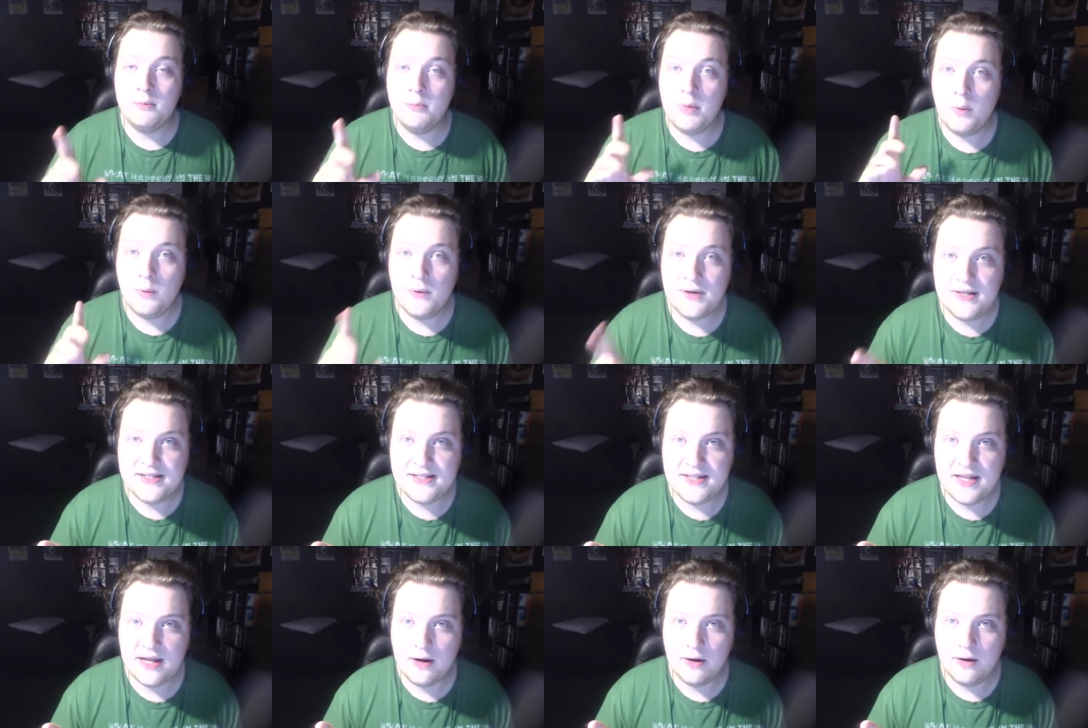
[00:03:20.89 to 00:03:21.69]
But what
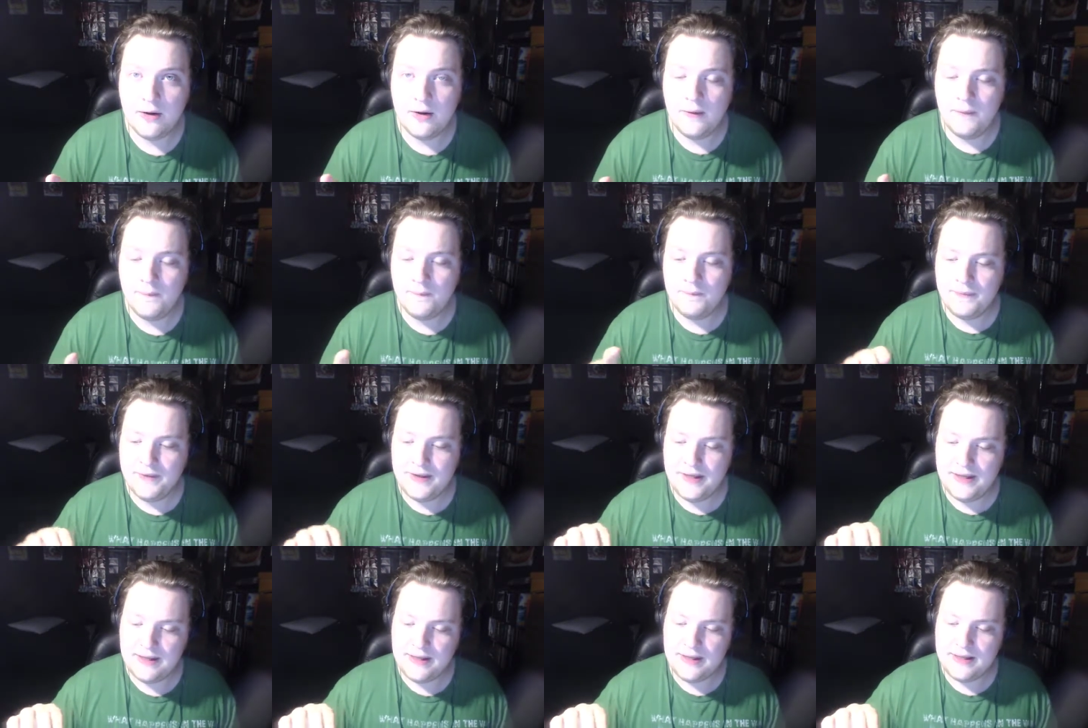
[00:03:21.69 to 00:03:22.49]
is there
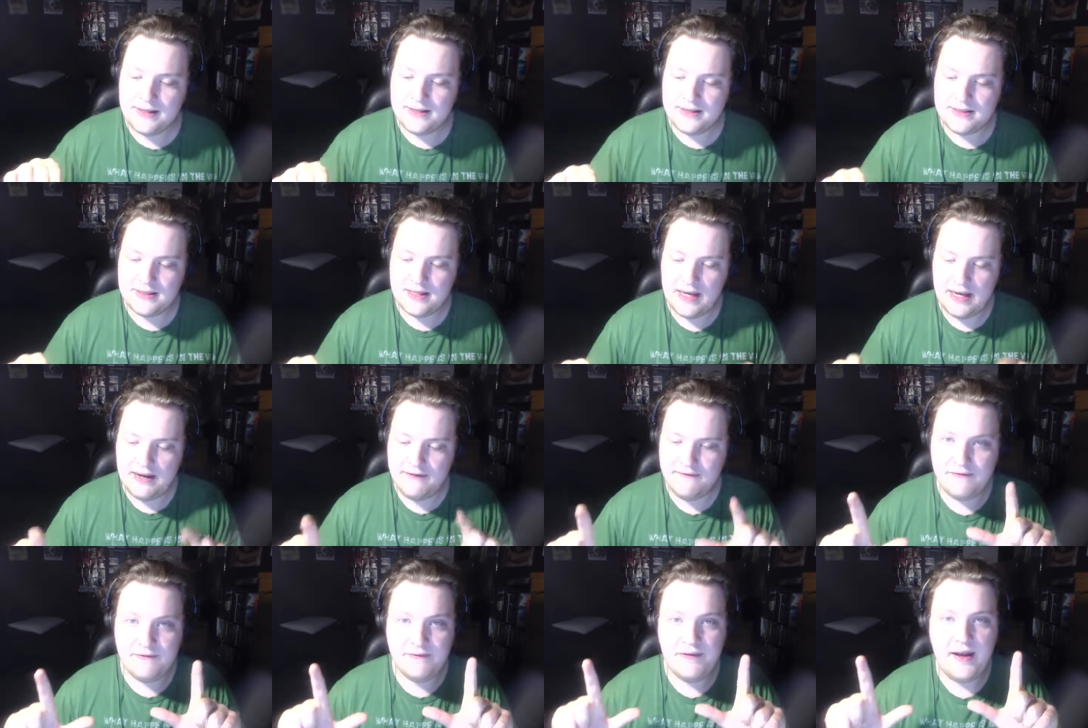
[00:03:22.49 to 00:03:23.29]
is
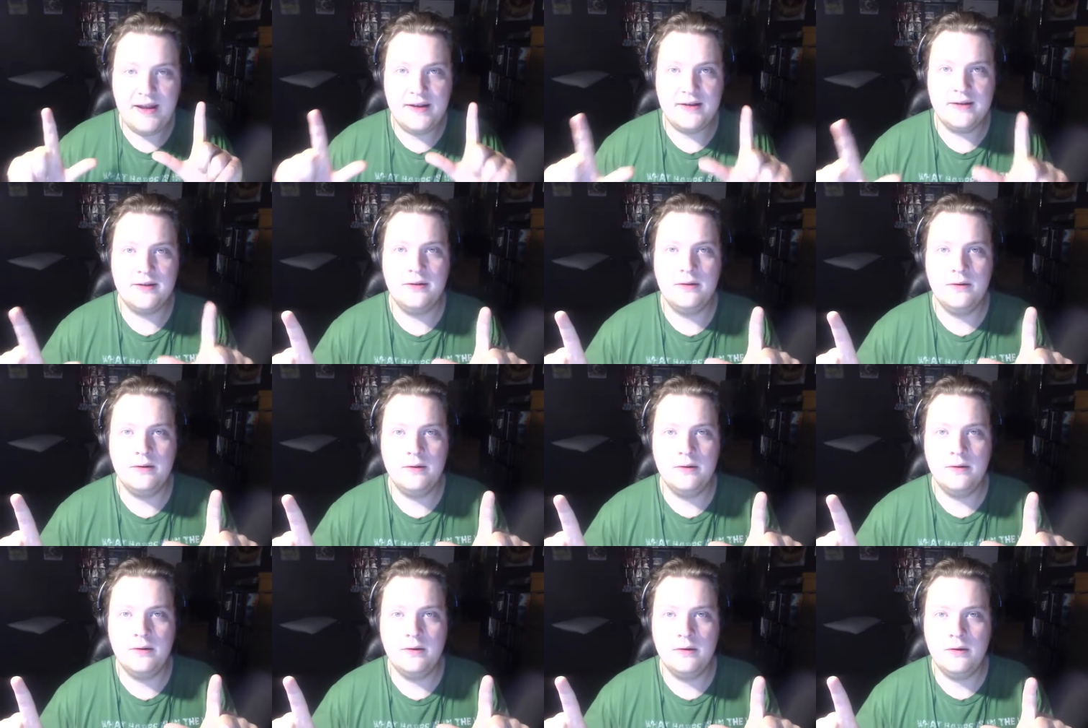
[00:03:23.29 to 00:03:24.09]
a vent
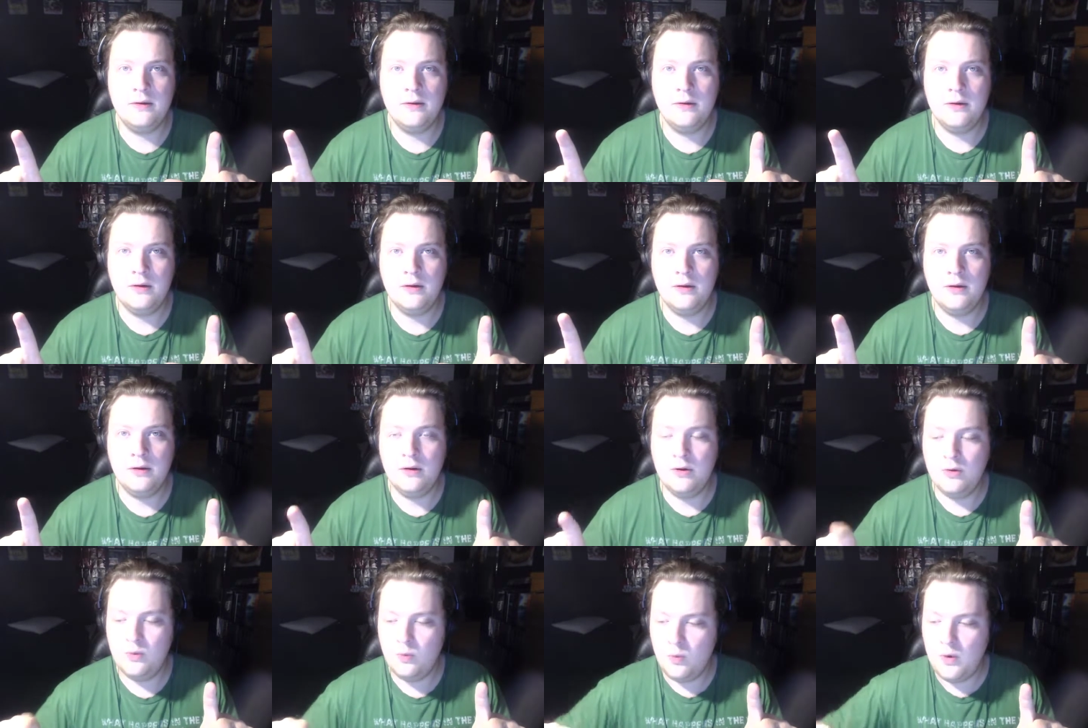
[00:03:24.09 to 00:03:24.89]

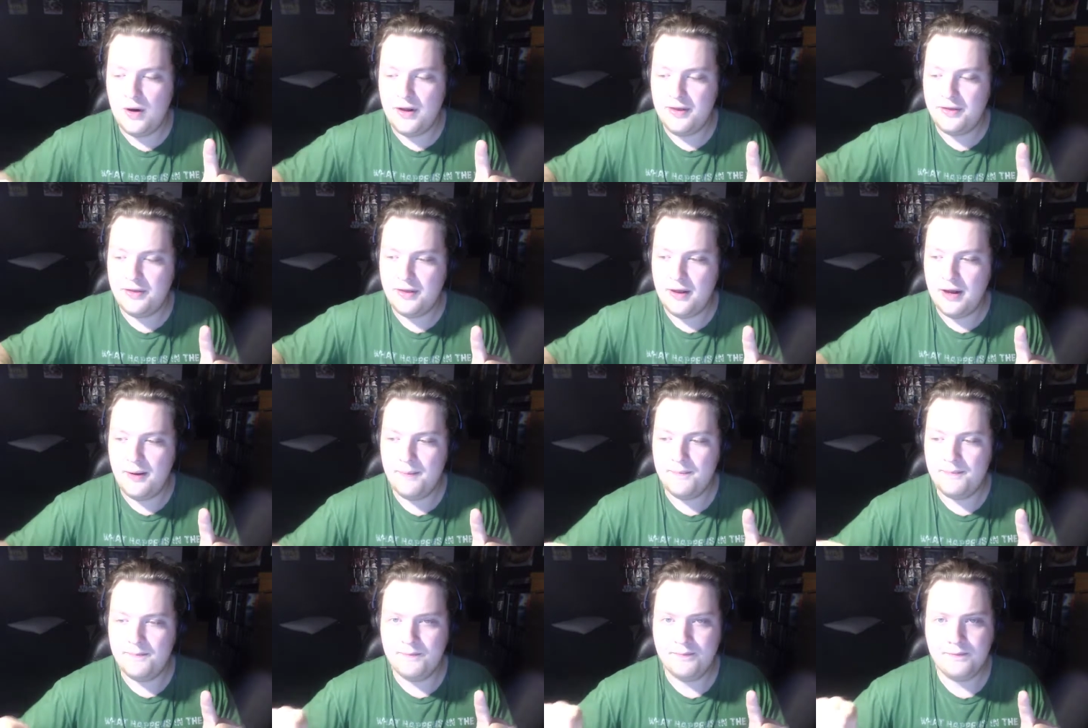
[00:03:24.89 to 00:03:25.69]
with
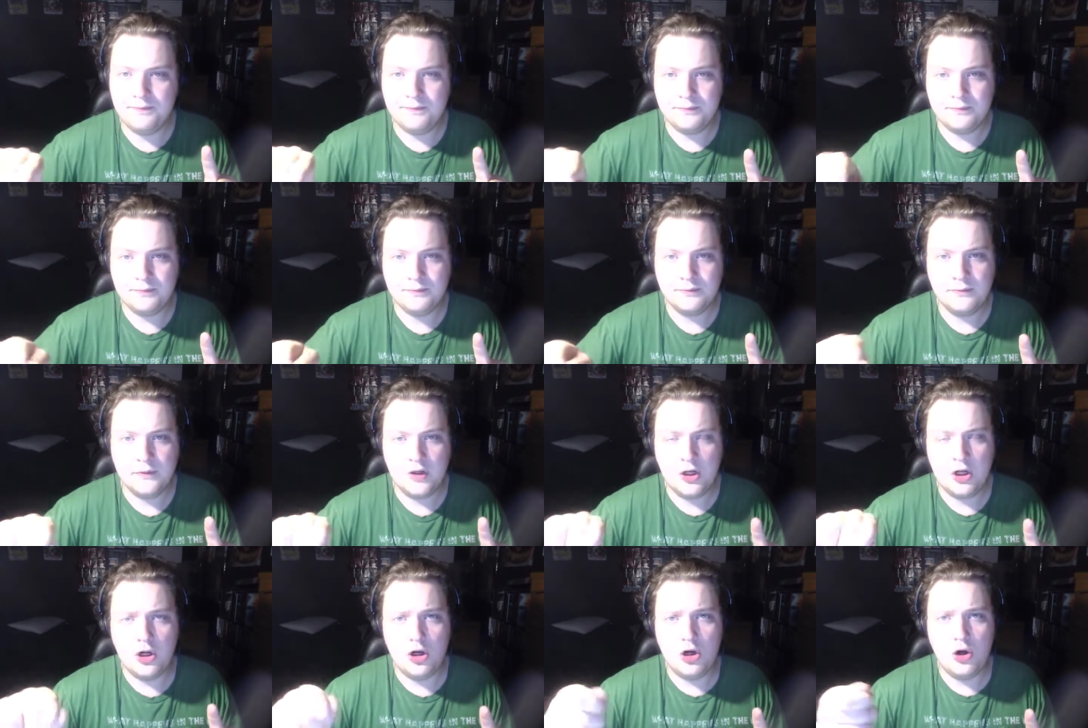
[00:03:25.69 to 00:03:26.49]
um,
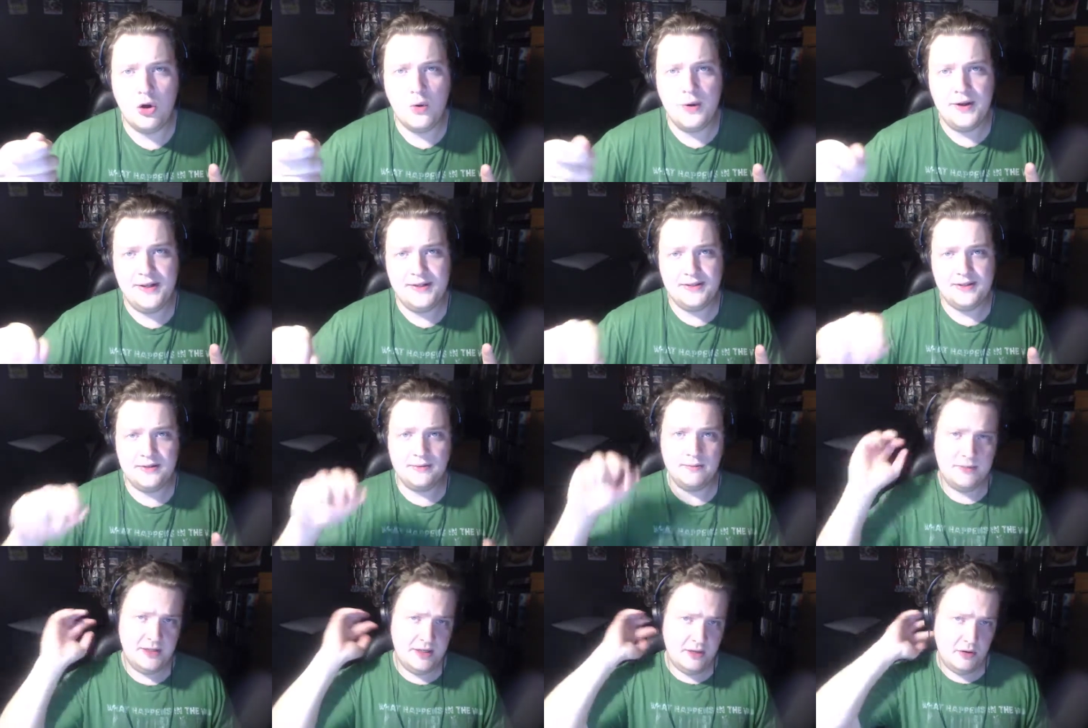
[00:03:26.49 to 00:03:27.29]

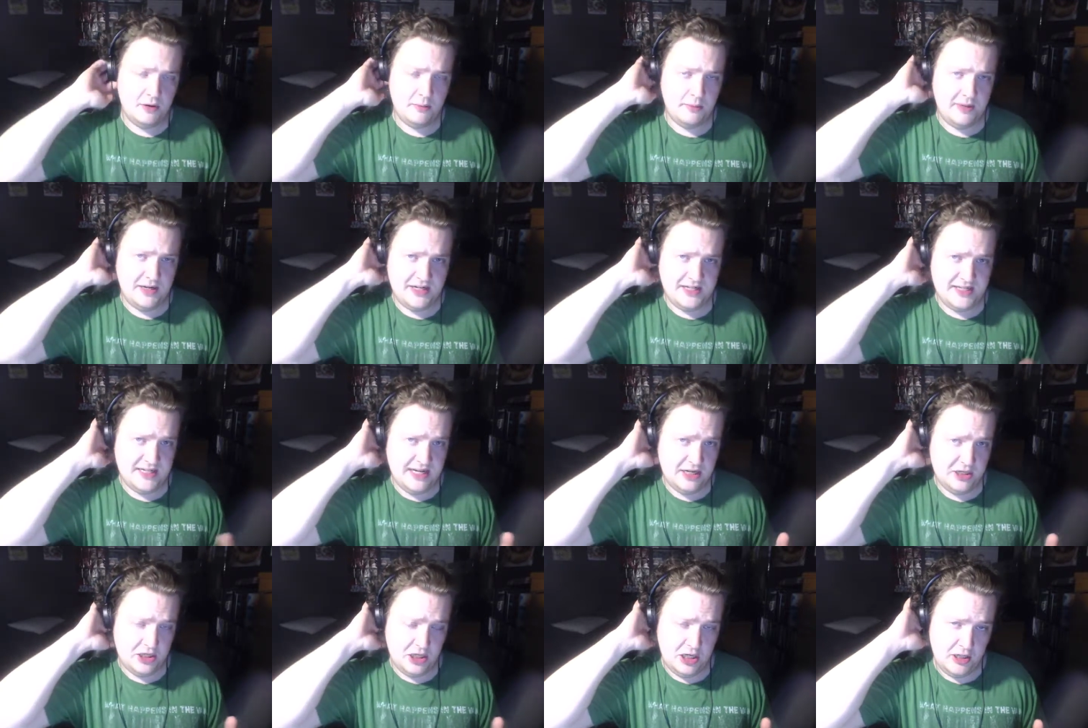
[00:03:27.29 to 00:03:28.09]
coins near it because
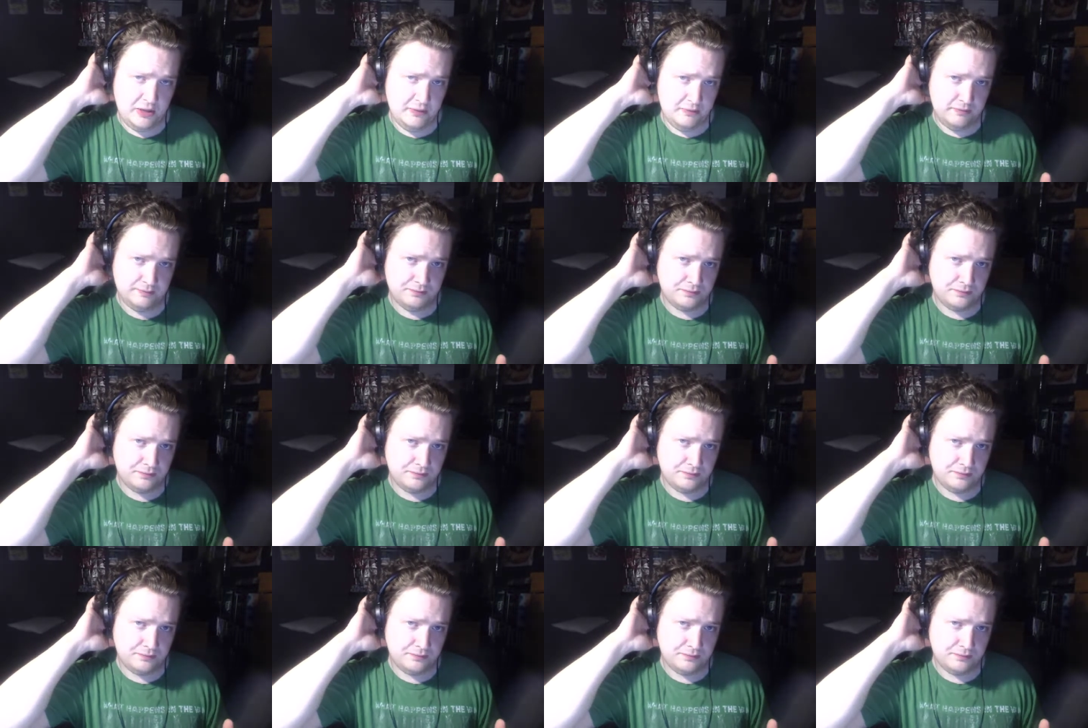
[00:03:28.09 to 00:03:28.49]
Anton,